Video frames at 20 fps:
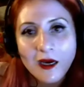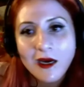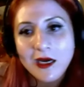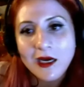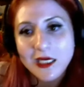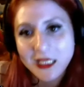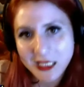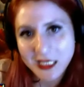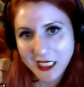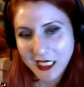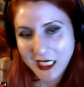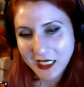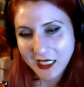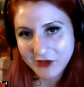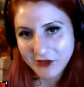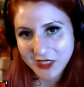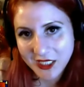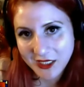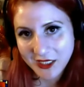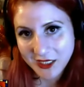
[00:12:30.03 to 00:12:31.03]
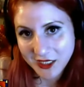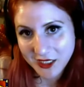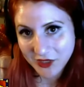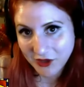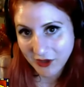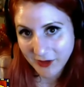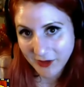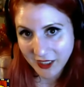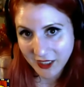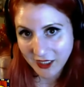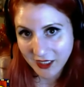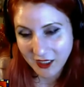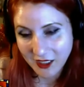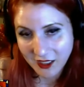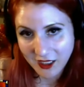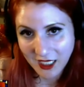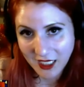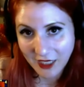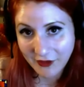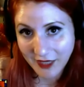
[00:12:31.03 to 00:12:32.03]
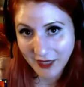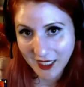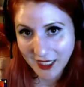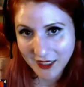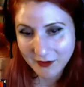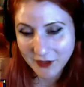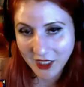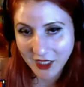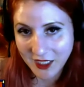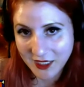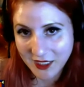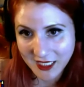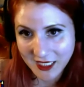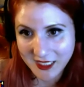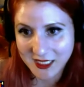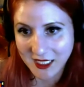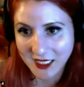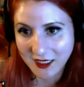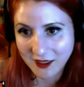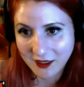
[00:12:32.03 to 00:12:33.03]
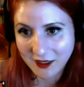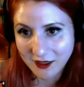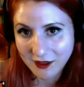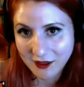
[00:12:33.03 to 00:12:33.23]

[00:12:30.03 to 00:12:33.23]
did I ever tell you the story about how Adam got exiled?